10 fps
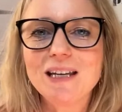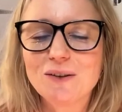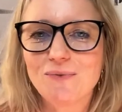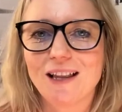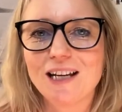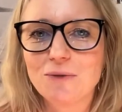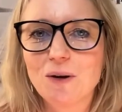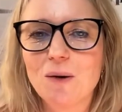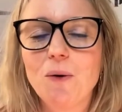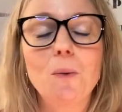in a flash
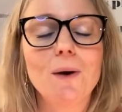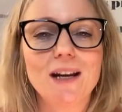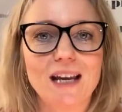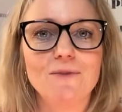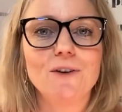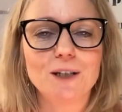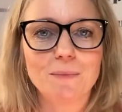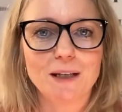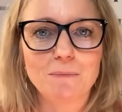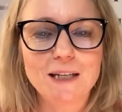mob or whatever it
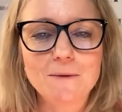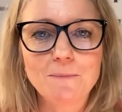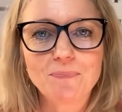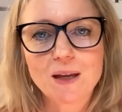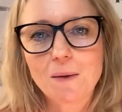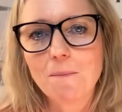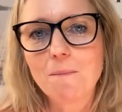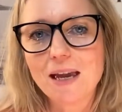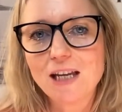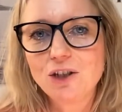might be,
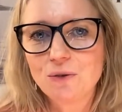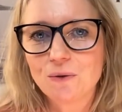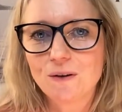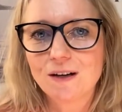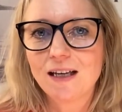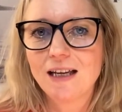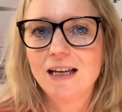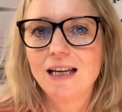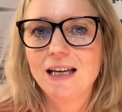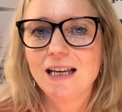make sure
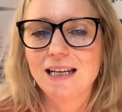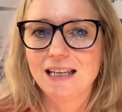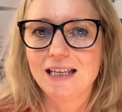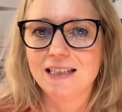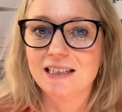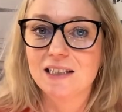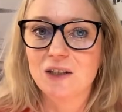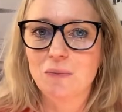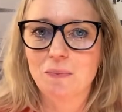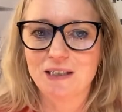it is
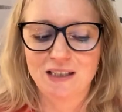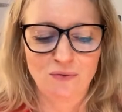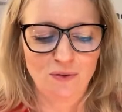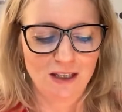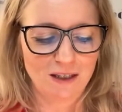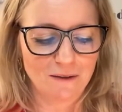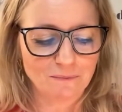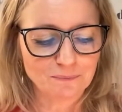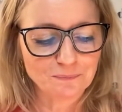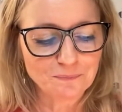specific.
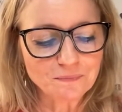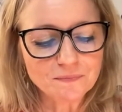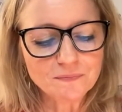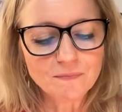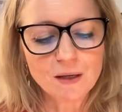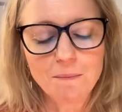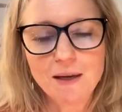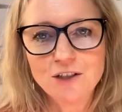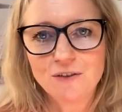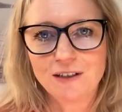
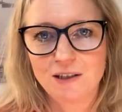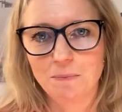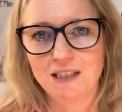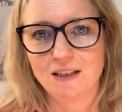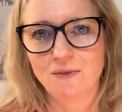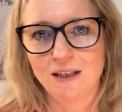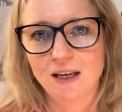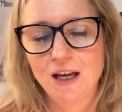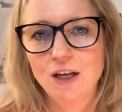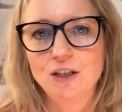Make sure it's specific.
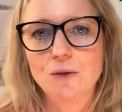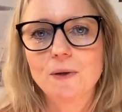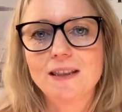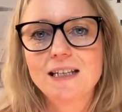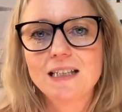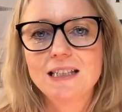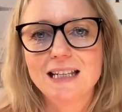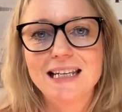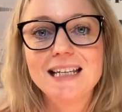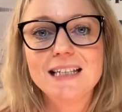So what this
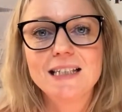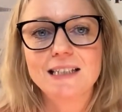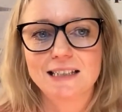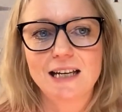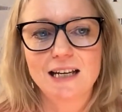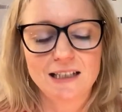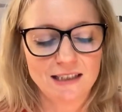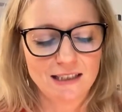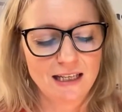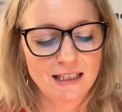list
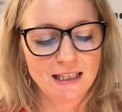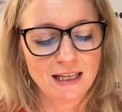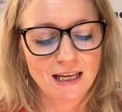does, it